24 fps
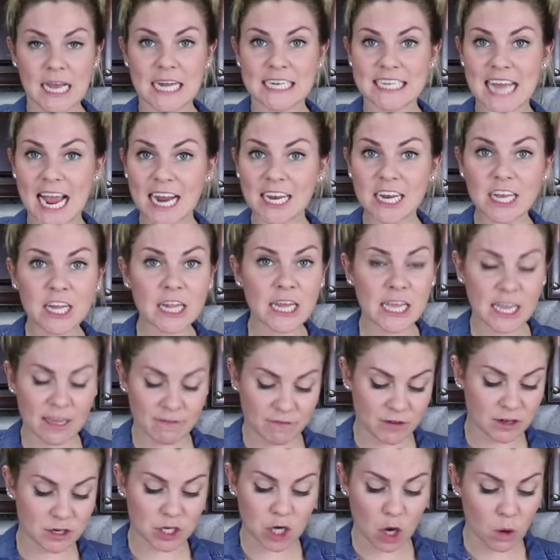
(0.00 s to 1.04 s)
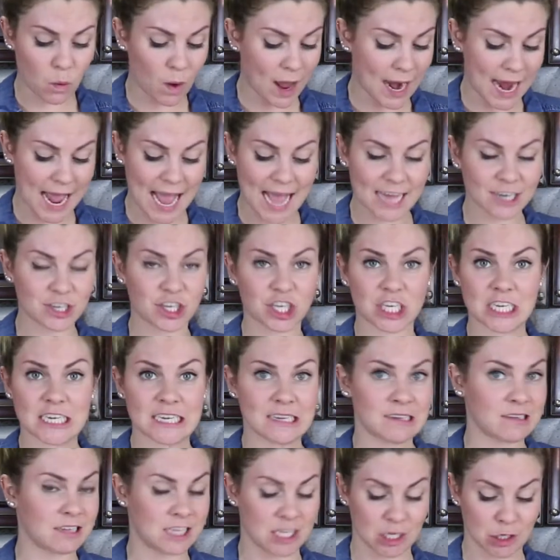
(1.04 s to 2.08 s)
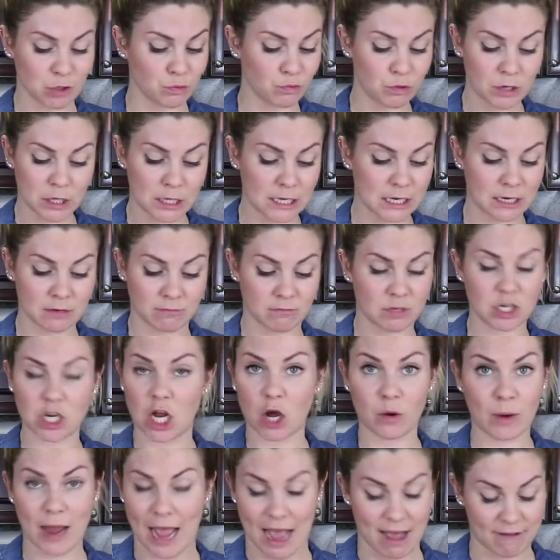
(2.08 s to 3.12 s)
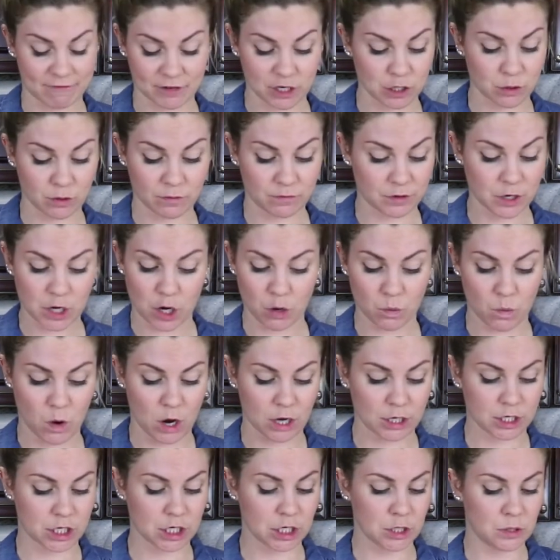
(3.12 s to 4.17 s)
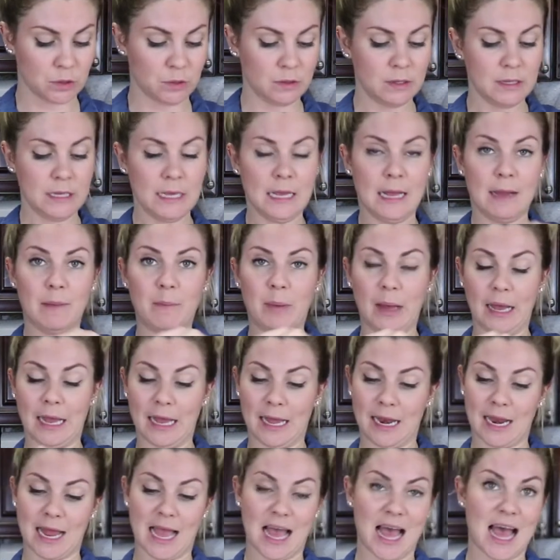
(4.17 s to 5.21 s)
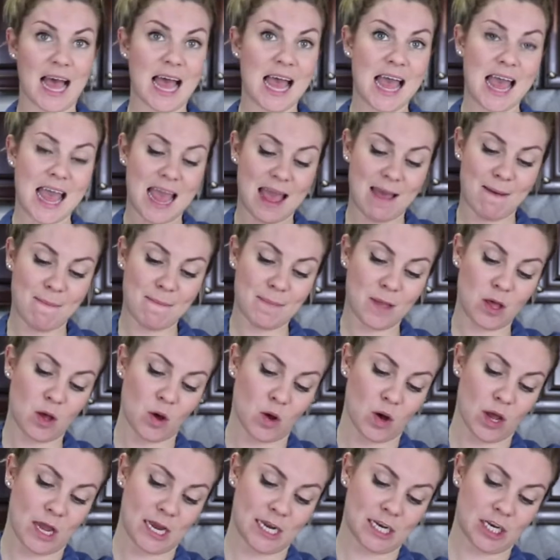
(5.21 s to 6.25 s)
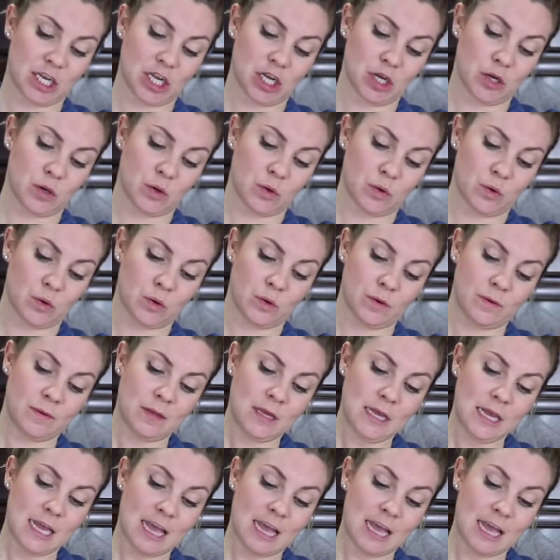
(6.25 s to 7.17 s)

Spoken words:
Technically, if you don't want to add cheese, you don't have to if you don't want to, but I'm going to.